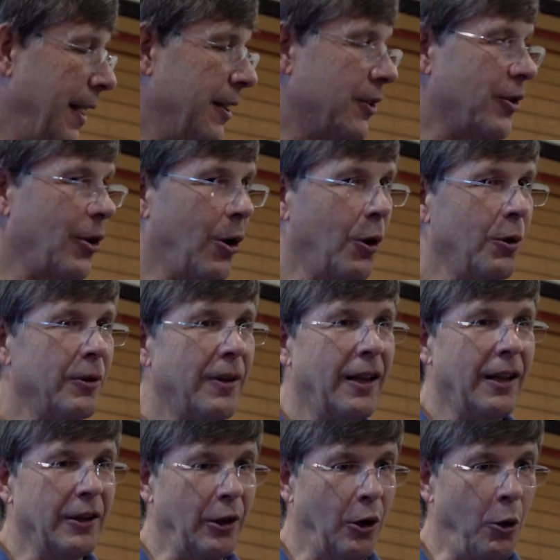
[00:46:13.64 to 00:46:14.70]
So
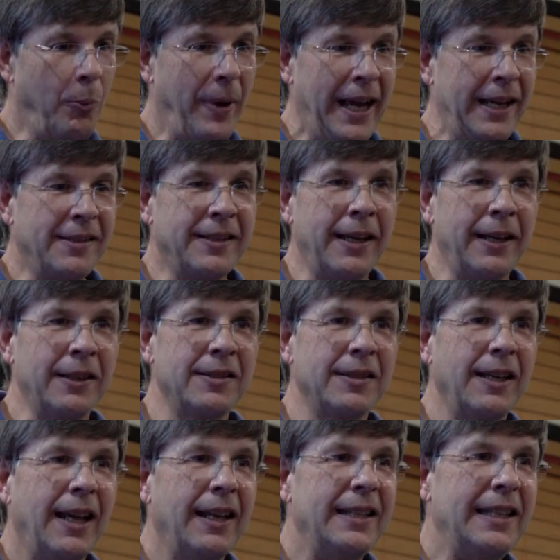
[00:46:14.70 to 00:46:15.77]
a little
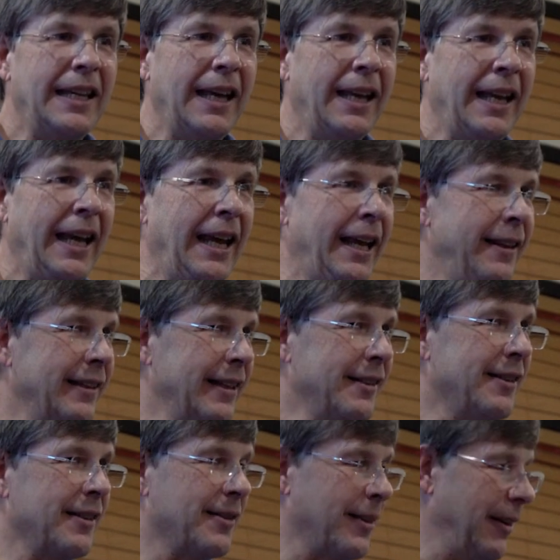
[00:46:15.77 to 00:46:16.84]
basics, DNA, and
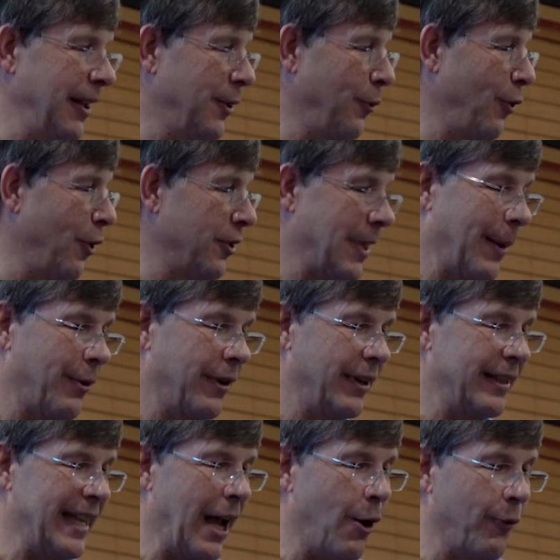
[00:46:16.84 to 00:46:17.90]
this is as far as I'm going
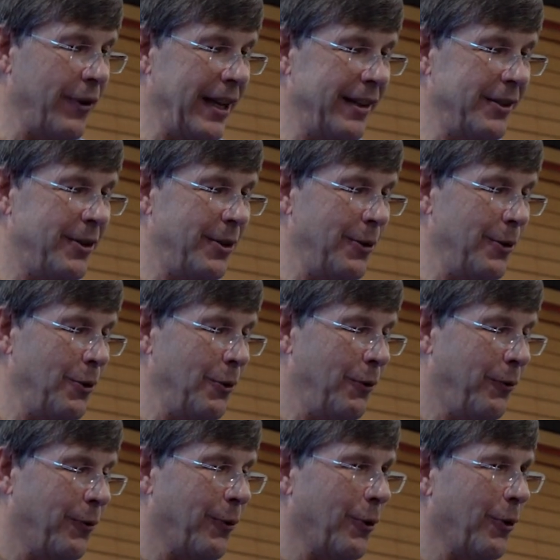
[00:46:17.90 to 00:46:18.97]
to delve into
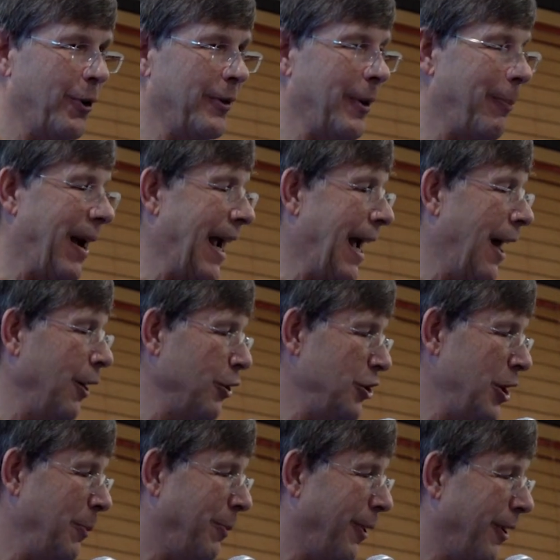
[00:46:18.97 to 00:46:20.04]
for the
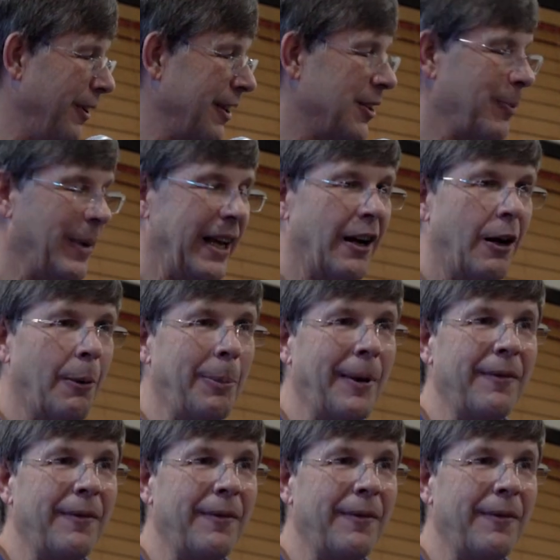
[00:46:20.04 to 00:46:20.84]
biology part. It's made up